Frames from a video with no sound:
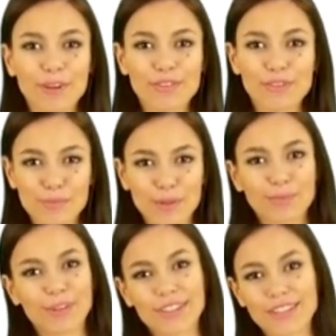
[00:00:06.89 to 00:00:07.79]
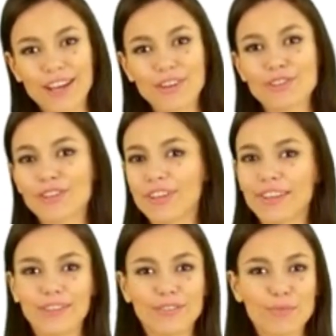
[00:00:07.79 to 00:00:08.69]
It can also be converted
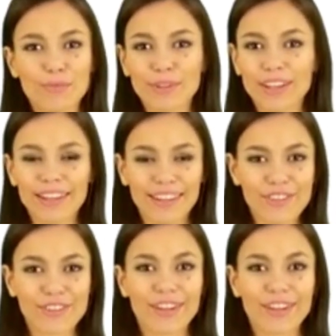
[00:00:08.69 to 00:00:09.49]
to L-carnitine.